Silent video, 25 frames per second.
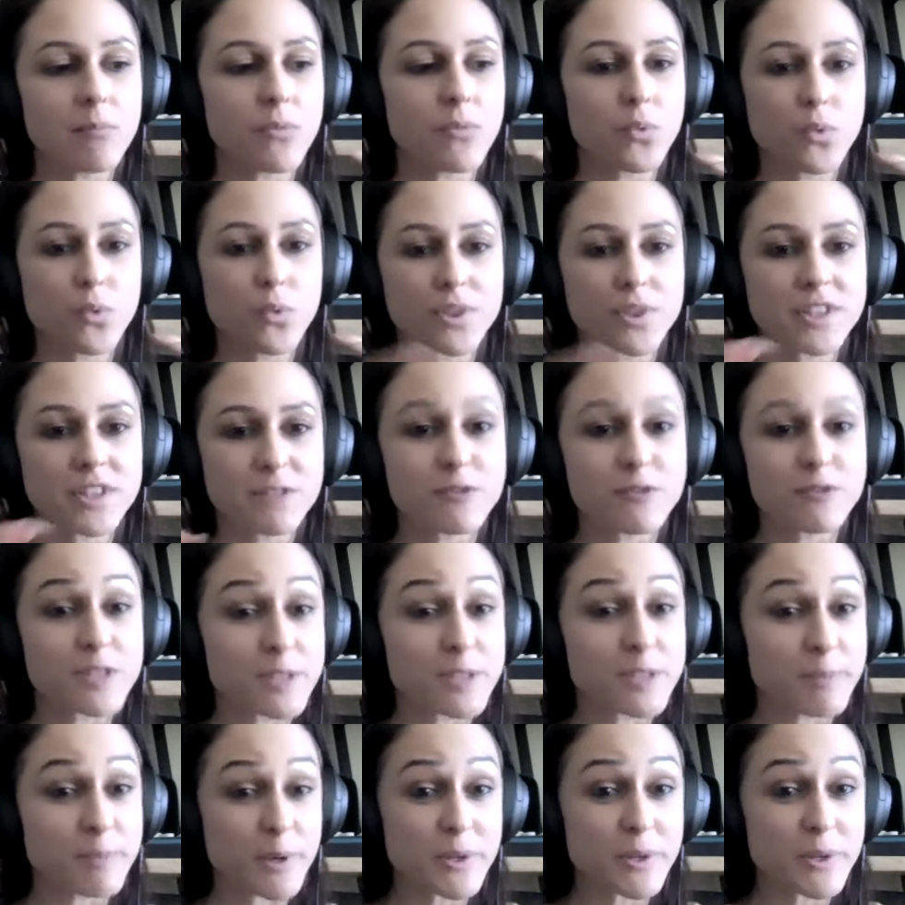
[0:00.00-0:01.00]
with different
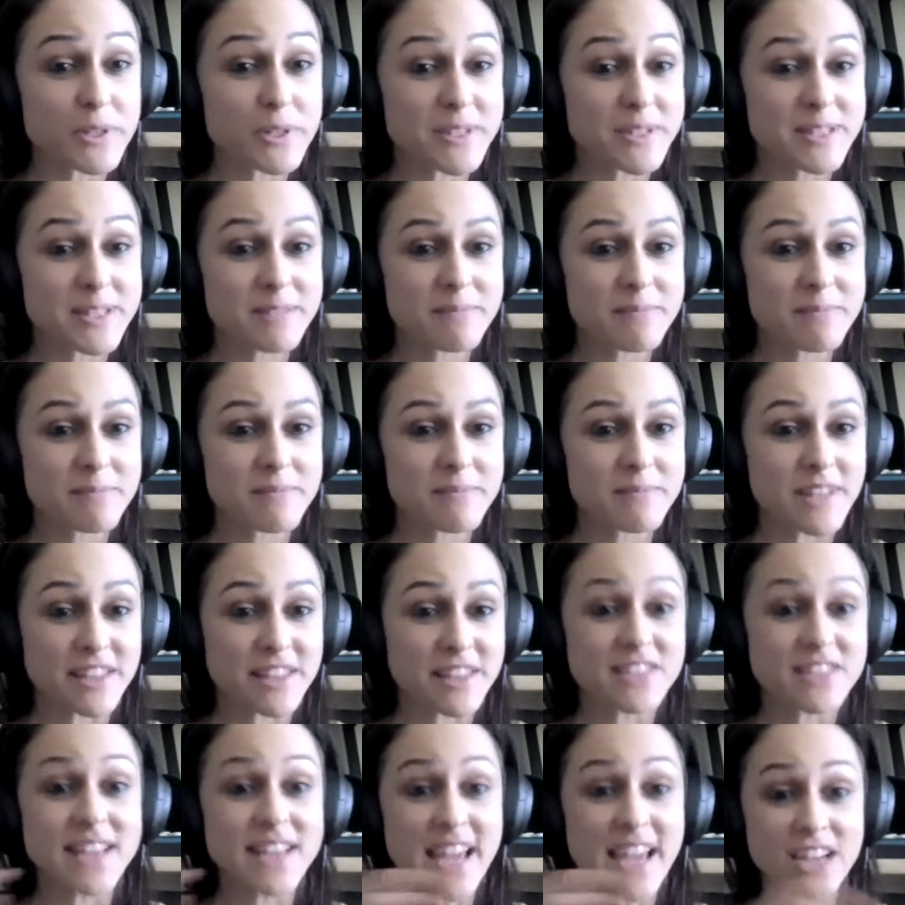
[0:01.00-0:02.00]
spirits.
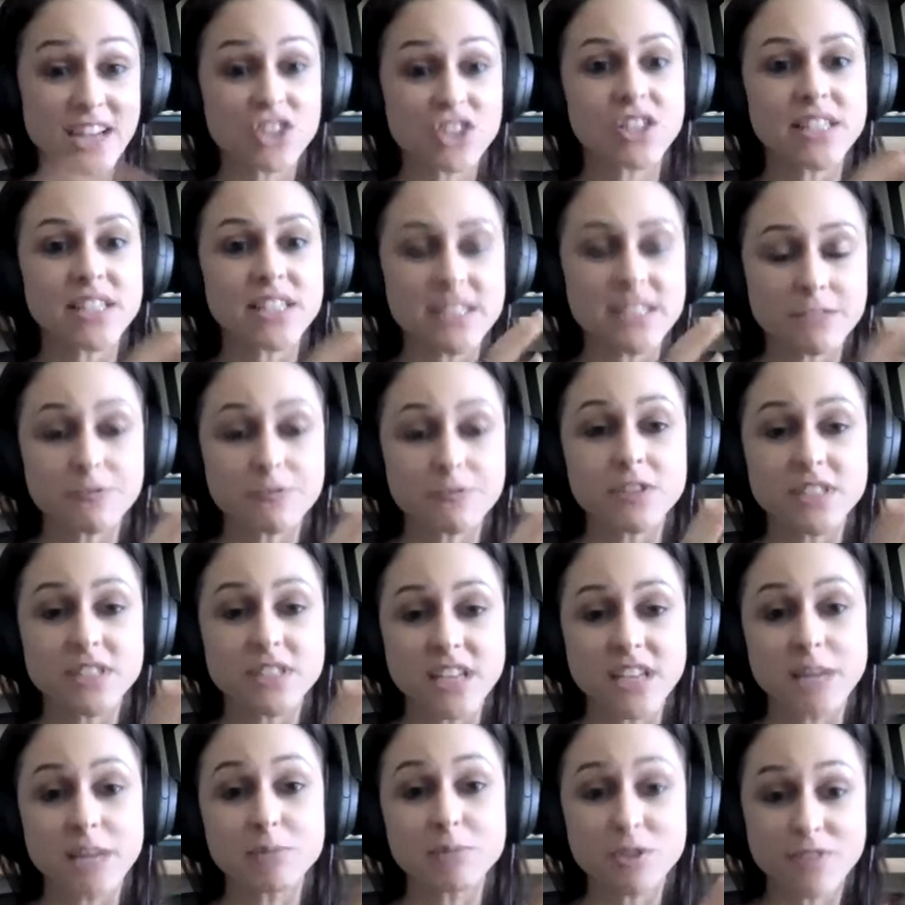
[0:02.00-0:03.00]
There's actually different
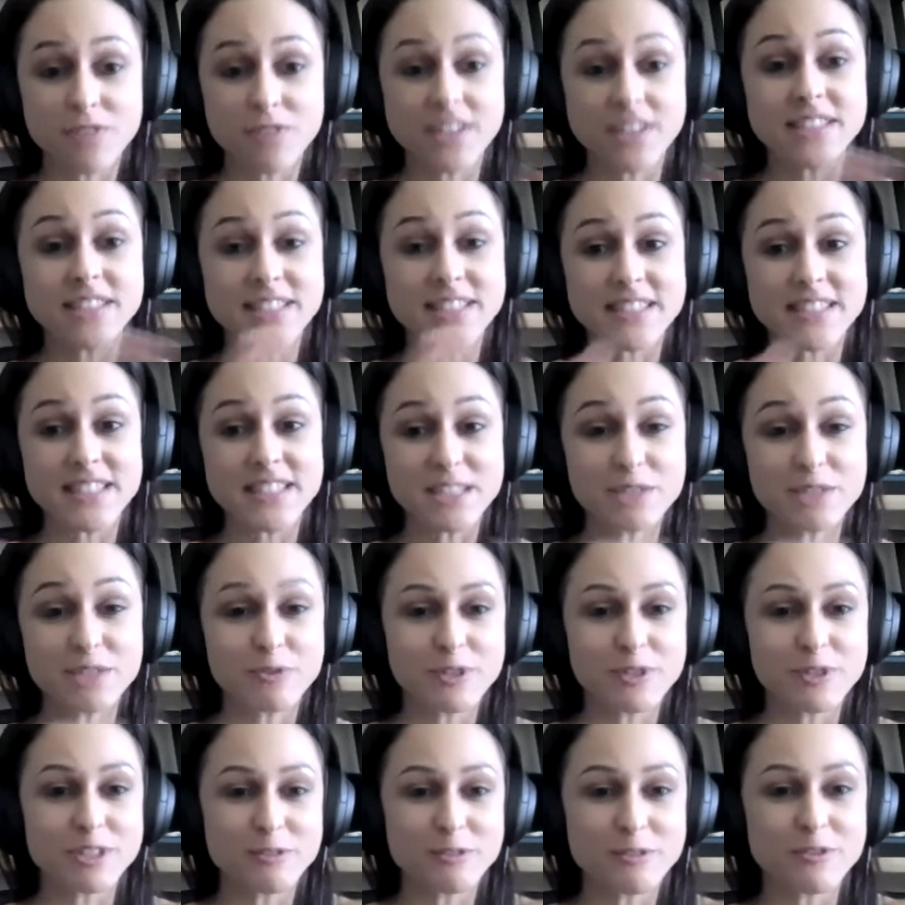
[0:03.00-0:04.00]
types of entities
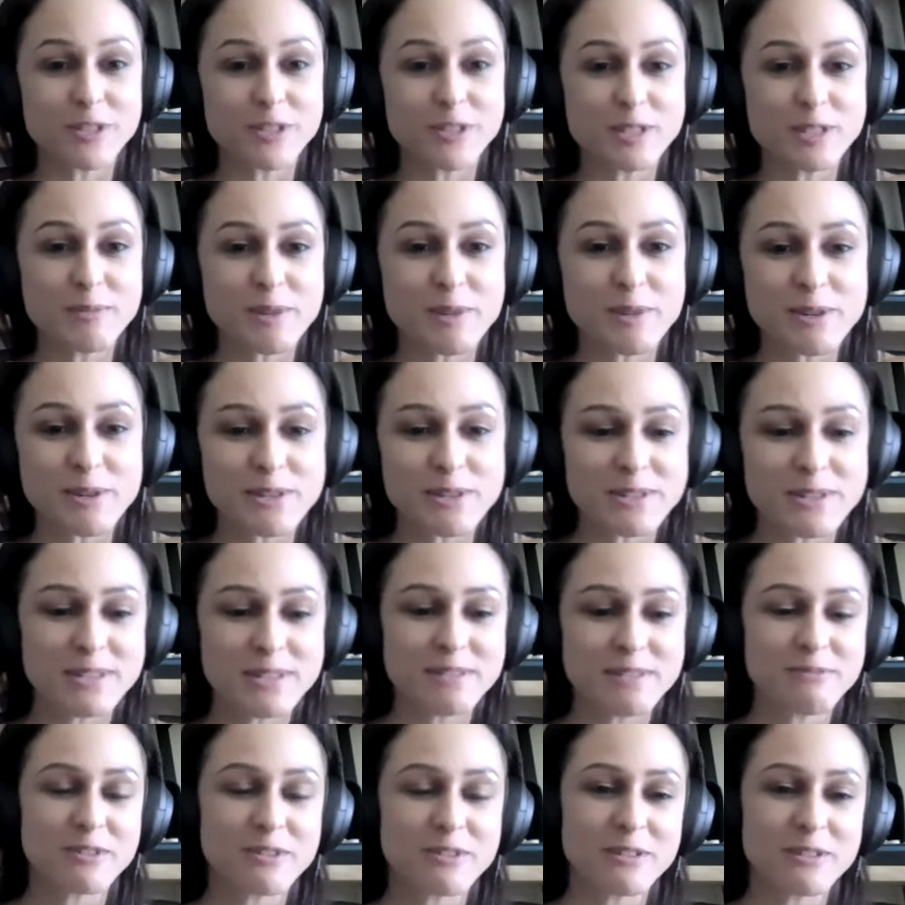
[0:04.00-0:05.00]
for different
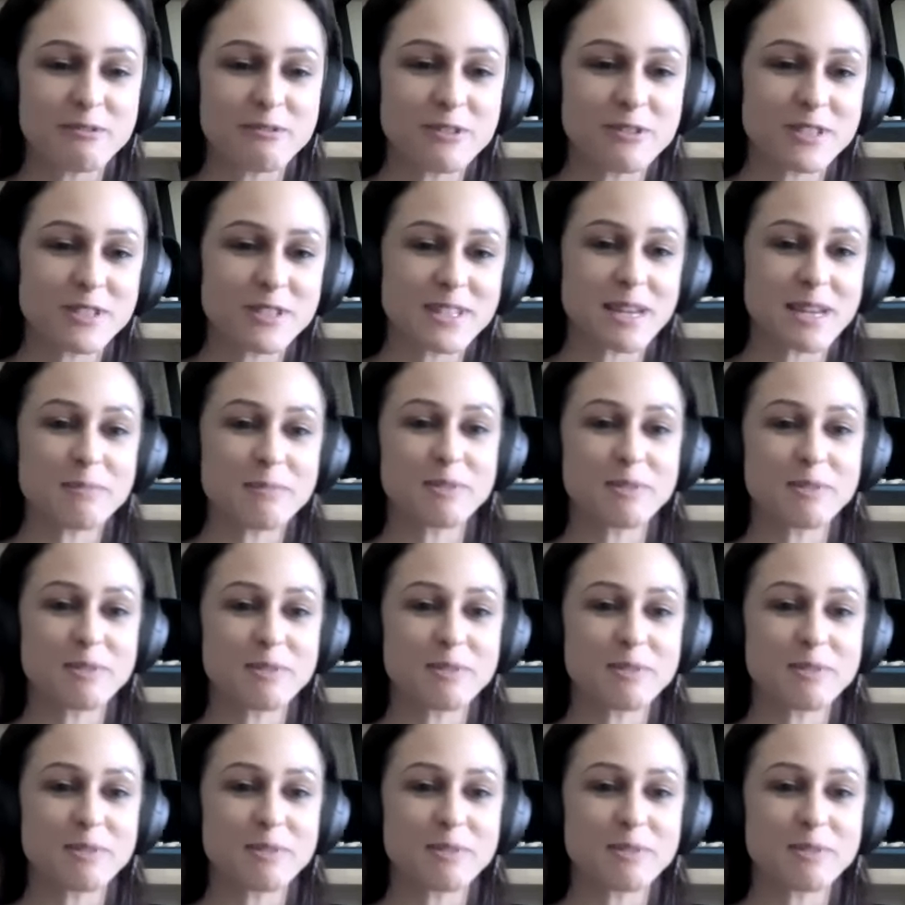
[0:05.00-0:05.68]
spirits, for different types of